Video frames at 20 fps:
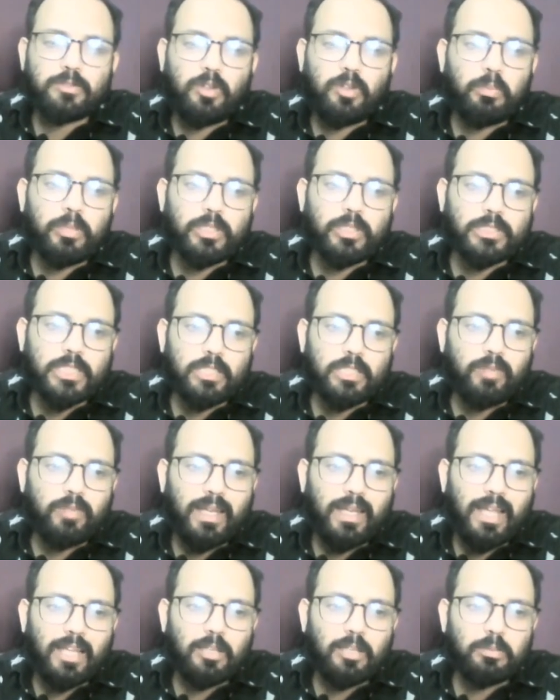formation
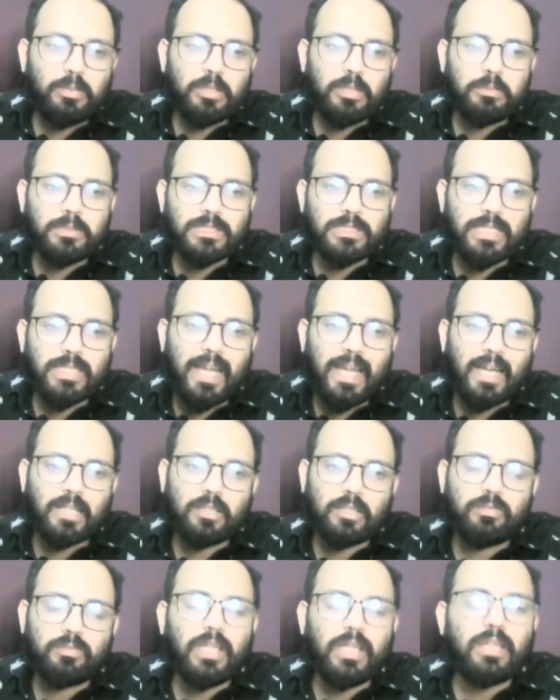when aluminum is
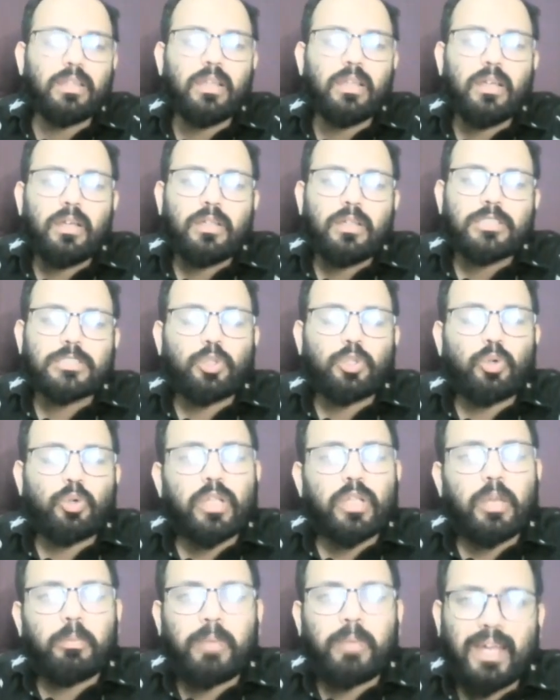reacting with
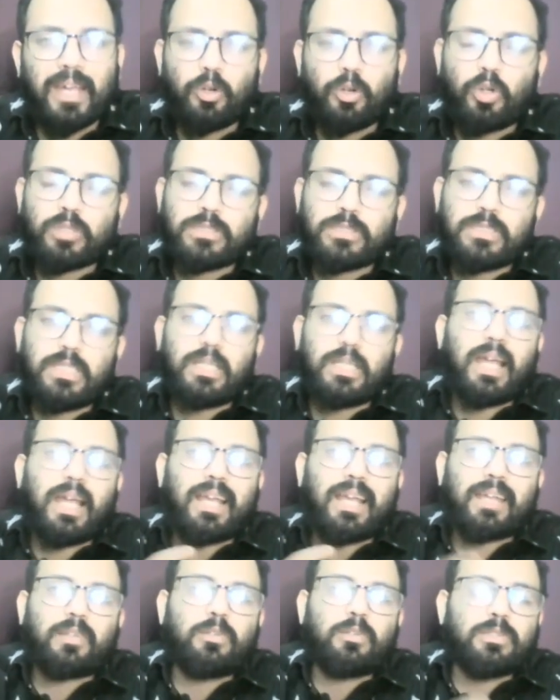sodium hydroxide
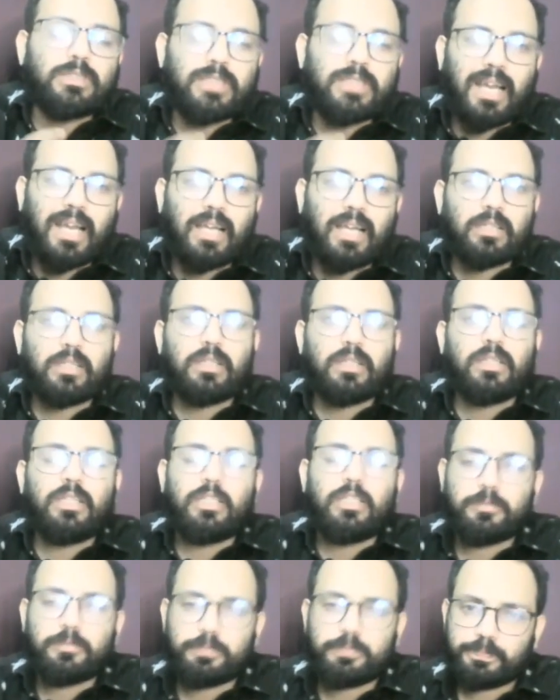and aqueous
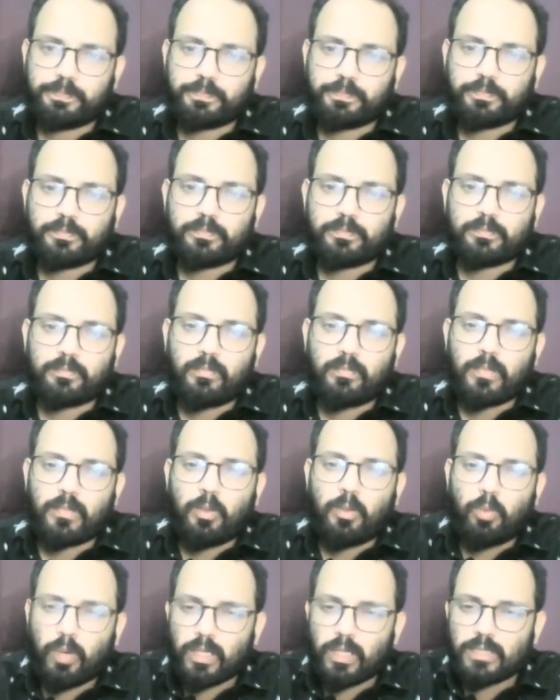alkali.
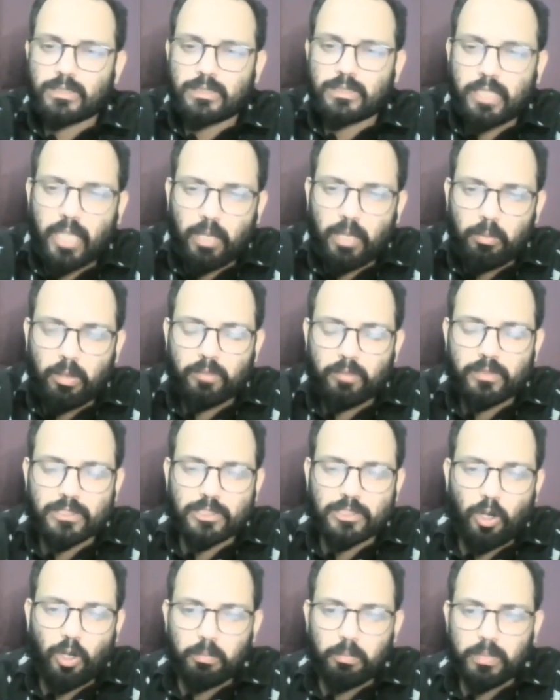What is the name of
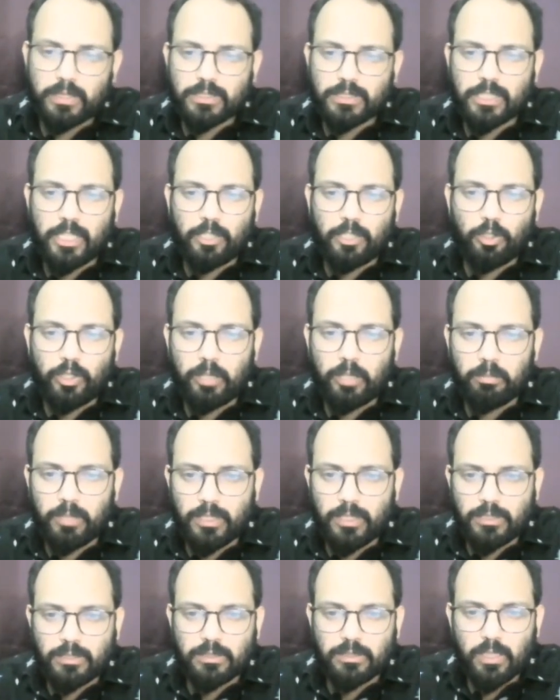this complex? Can you name
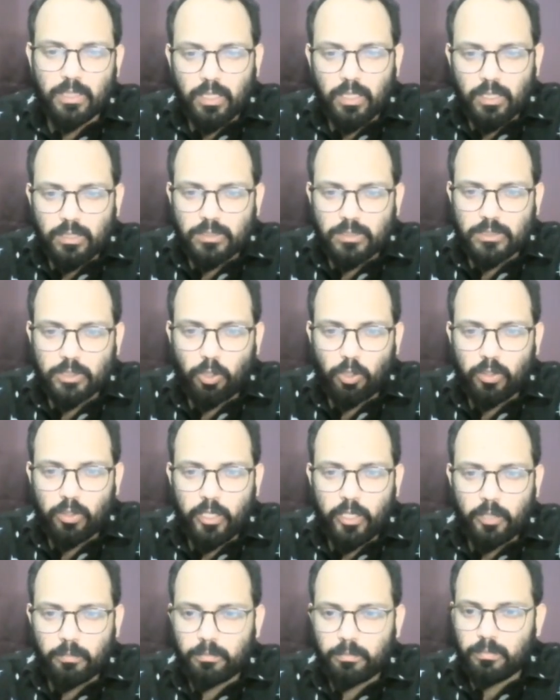this?
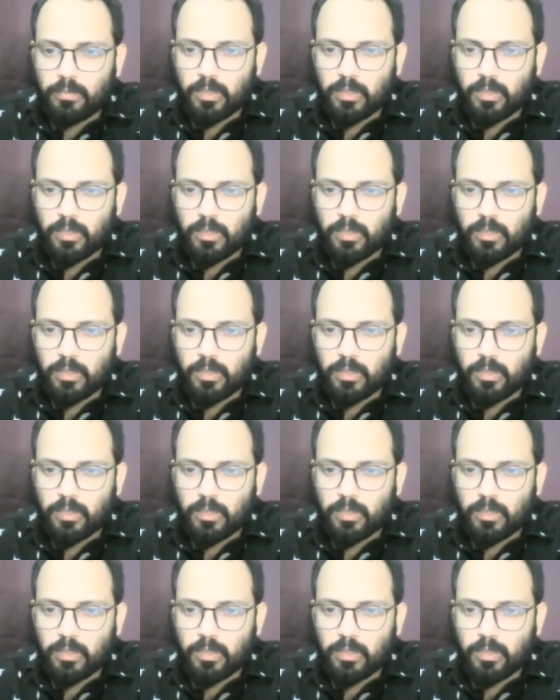Sodium